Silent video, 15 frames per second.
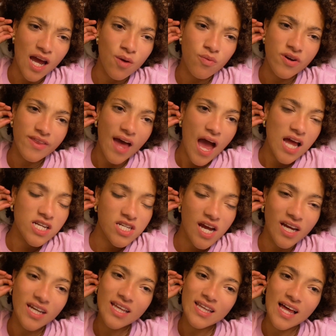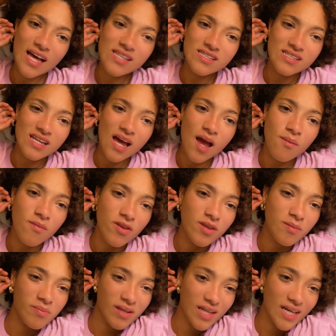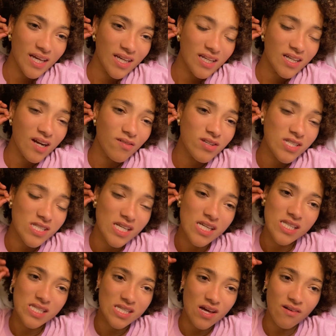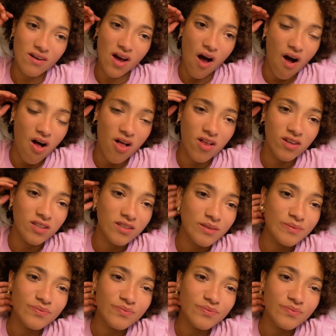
I wore that jacket last time on the plane and I was just like so cold.